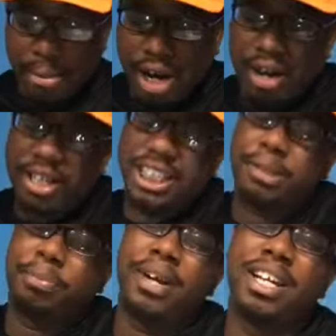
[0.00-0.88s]
come out and they
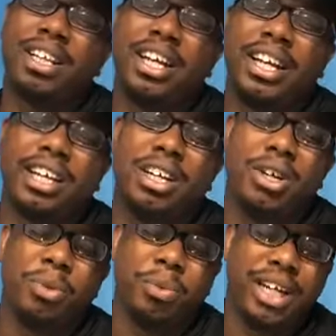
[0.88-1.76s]
spray the lake
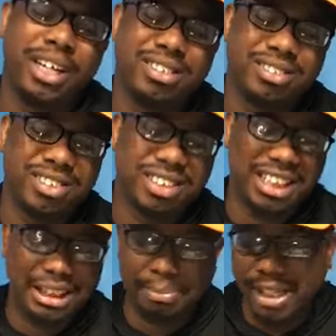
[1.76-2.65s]
with
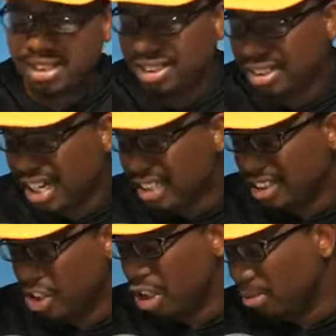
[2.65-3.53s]
these pesticides
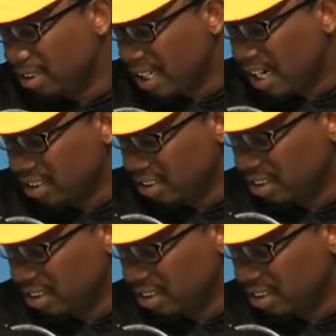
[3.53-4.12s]
and herbicides and